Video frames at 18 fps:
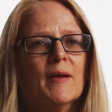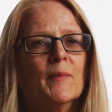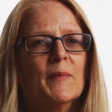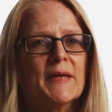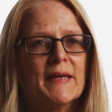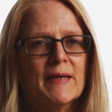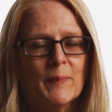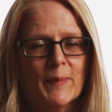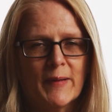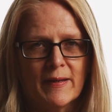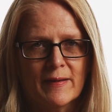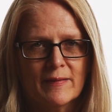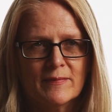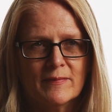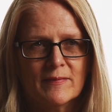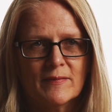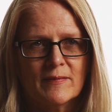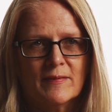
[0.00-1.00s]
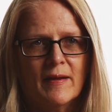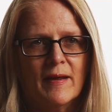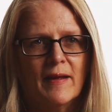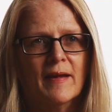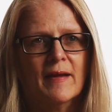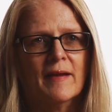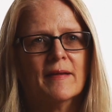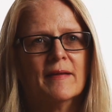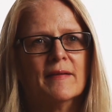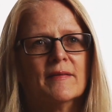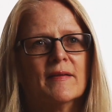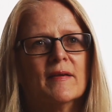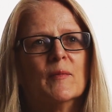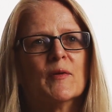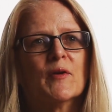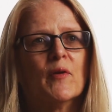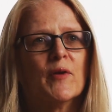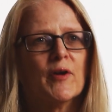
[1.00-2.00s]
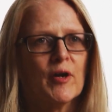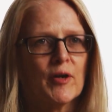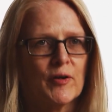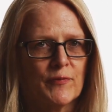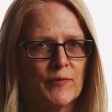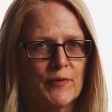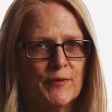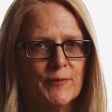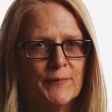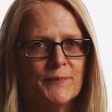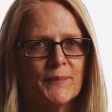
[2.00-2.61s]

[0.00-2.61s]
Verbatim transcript: I'm Anita Pace, and I'm a choreographer.